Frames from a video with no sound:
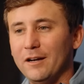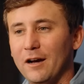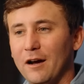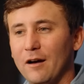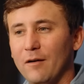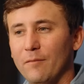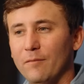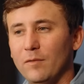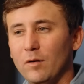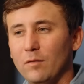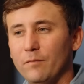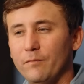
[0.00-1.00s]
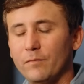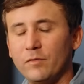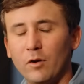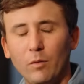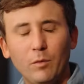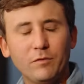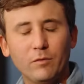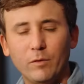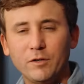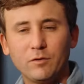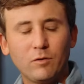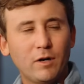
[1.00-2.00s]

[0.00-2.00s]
Um, sorry, what was the original